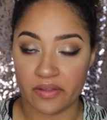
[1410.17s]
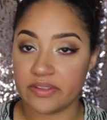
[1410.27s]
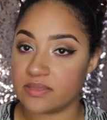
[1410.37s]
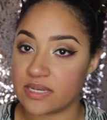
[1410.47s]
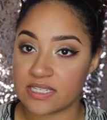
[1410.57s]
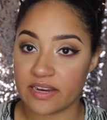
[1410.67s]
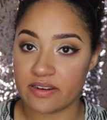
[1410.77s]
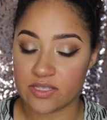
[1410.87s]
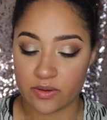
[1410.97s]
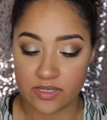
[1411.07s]
these
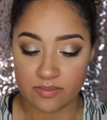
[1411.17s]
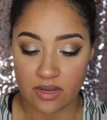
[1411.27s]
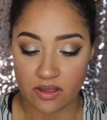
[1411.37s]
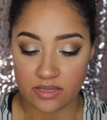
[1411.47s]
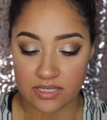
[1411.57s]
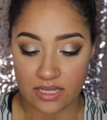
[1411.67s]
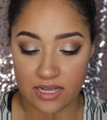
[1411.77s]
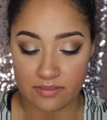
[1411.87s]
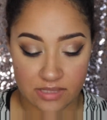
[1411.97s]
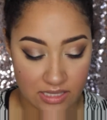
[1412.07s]
mascaras always make all these
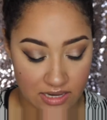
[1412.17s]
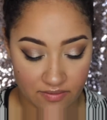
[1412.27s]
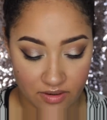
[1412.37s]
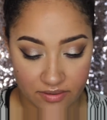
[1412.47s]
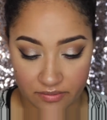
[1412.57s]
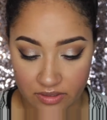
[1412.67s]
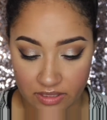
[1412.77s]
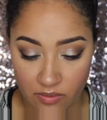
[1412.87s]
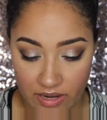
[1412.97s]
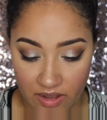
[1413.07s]
claims and they never
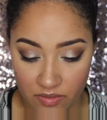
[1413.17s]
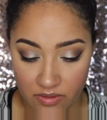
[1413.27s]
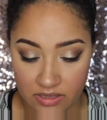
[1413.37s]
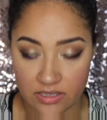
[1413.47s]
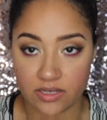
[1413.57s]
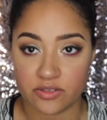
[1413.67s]
really work out the way they do.